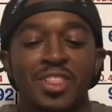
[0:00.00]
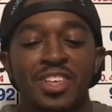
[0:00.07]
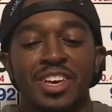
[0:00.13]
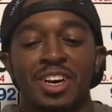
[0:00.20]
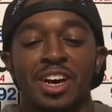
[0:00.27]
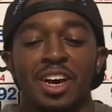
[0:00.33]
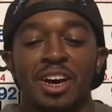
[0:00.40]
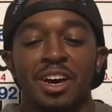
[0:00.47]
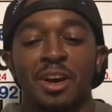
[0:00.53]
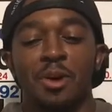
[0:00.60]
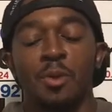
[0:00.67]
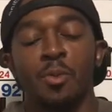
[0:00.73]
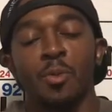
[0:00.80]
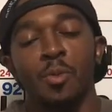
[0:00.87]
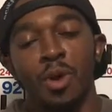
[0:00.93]

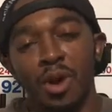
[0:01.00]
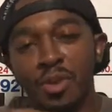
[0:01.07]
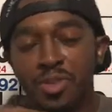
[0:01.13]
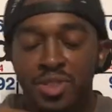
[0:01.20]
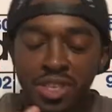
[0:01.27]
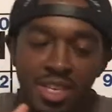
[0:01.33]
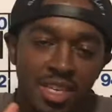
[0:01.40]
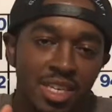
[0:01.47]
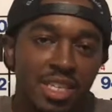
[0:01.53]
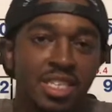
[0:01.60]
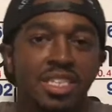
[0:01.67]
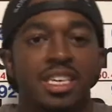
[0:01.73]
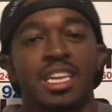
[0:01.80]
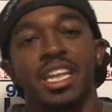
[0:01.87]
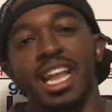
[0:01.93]
The
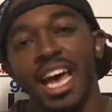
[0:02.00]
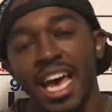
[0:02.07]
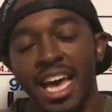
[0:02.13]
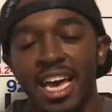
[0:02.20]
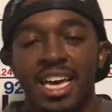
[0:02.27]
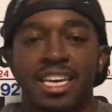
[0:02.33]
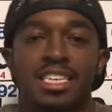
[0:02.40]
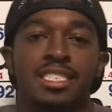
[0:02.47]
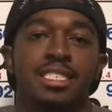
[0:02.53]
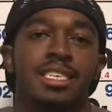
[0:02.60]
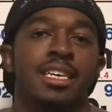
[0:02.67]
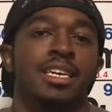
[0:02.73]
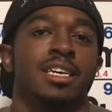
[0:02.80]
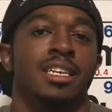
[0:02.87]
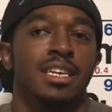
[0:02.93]
wealthy
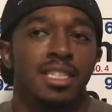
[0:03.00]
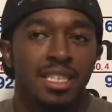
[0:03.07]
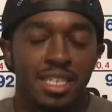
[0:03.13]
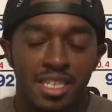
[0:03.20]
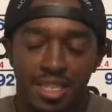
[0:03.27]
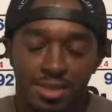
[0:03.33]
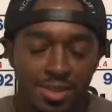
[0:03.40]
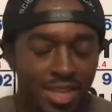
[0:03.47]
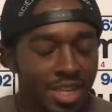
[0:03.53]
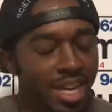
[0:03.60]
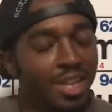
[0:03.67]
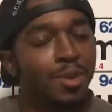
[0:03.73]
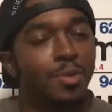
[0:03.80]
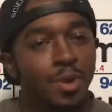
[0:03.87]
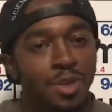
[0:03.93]
class, like there was a
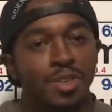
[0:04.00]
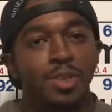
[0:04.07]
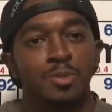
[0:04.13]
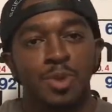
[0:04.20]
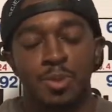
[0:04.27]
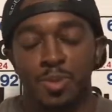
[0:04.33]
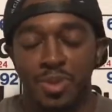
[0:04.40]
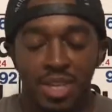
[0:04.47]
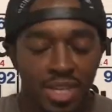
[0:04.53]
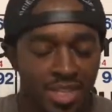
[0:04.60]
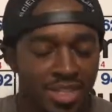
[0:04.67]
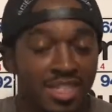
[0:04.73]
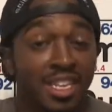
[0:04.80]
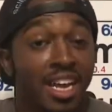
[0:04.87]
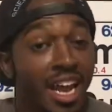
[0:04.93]
lot of wealthy people
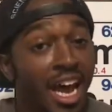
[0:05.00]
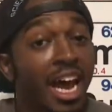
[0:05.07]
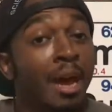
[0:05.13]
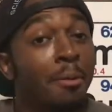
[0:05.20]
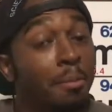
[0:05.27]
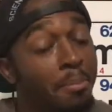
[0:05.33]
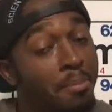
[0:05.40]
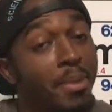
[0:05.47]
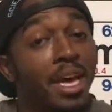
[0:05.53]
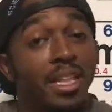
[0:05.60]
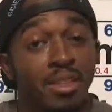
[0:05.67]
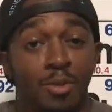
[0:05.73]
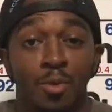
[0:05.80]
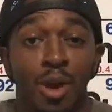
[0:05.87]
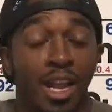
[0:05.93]
that I
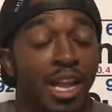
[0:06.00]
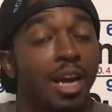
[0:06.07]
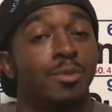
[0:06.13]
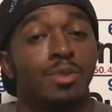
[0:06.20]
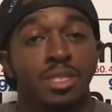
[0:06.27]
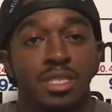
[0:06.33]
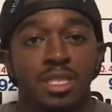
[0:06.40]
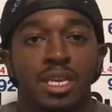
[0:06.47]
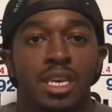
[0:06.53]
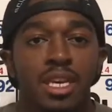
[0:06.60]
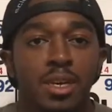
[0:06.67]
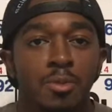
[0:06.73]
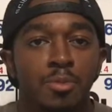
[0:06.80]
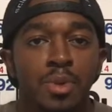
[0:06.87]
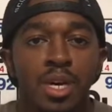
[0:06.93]
met while I was
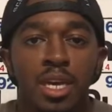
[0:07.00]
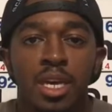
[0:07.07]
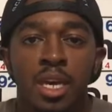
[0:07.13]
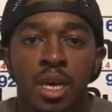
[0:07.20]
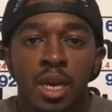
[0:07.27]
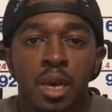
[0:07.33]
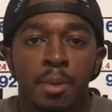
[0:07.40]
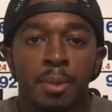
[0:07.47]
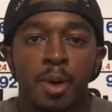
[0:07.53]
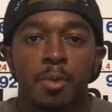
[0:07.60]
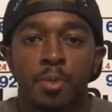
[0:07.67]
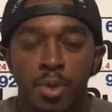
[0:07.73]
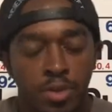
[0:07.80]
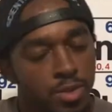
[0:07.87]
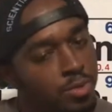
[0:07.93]
there. But
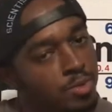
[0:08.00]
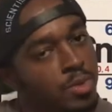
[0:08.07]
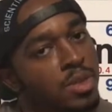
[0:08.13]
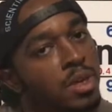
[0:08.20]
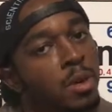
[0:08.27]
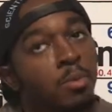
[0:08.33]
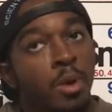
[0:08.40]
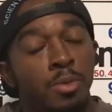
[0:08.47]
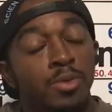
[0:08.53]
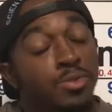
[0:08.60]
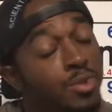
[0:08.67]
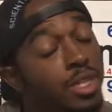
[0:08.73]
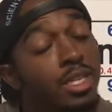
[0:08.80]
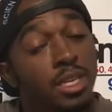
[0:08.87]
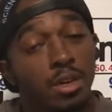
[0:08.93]
what was
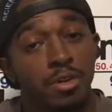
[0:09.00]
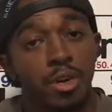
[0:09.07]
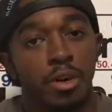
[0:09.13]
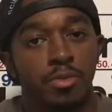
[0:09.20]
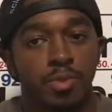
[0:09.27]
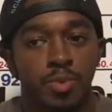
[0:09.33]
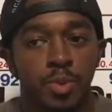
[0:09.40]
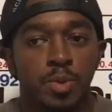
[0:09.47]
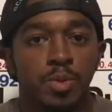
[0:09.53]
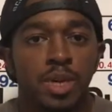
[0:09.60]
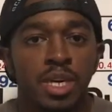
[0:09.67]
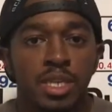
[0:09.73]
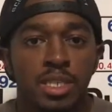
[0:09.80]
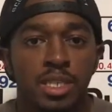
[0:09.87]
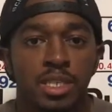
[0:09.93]
really uncomfortable
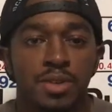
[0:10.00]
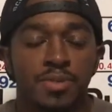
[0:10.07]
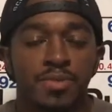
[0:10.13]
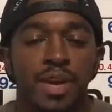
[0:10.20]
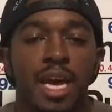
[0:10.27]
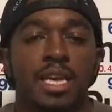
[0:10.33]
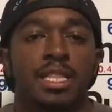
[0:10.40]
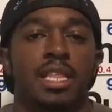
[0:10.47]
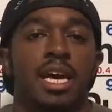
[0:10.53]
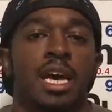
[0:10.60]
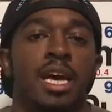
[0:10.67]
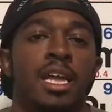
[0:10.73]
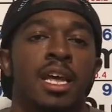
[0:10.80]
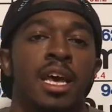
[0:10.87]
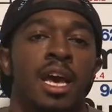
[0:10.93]
was the fact
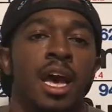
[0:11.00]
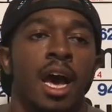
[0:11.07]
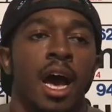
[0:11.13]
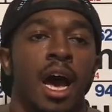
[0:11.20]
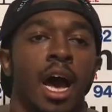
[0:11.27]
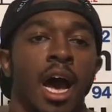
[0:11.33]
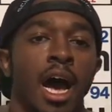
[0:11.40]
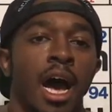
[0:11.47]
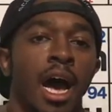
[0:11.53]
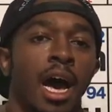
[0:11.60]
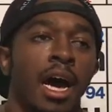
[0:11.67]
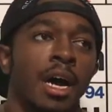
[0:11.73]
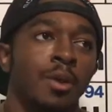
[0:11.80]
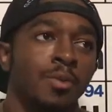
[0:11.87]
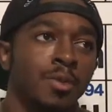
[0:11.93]
that
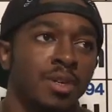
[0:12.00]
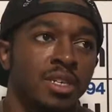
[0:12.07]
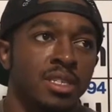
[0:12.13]
I